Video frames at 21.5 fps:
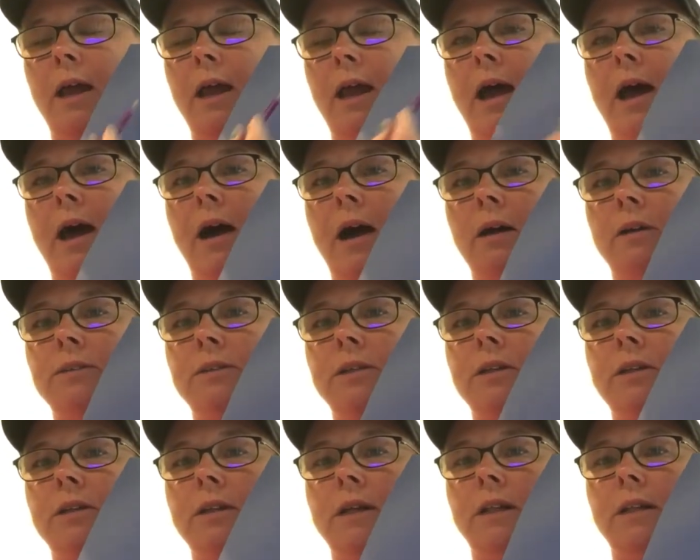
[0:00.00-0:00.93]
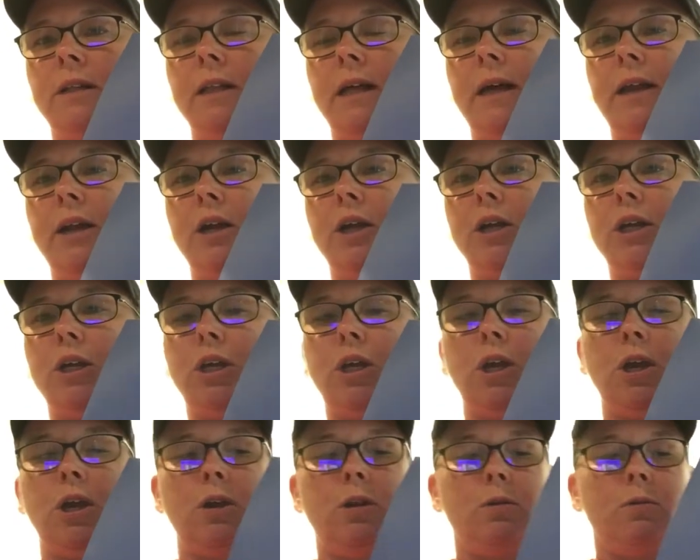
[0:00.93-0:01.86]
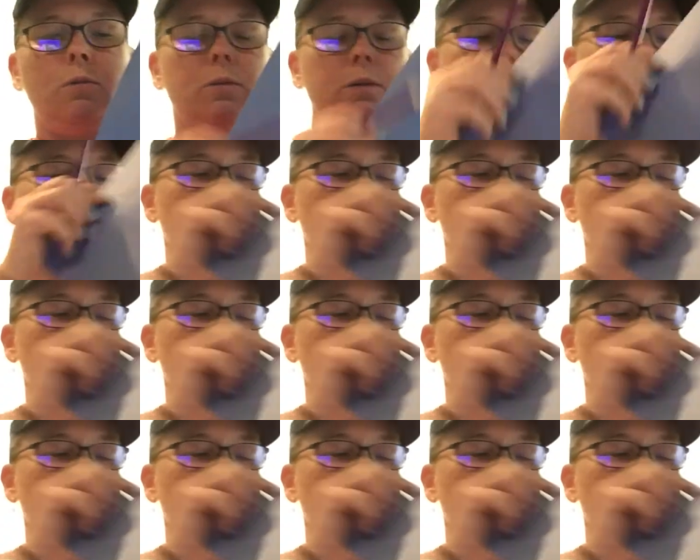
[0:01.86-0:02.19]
out the letter Q.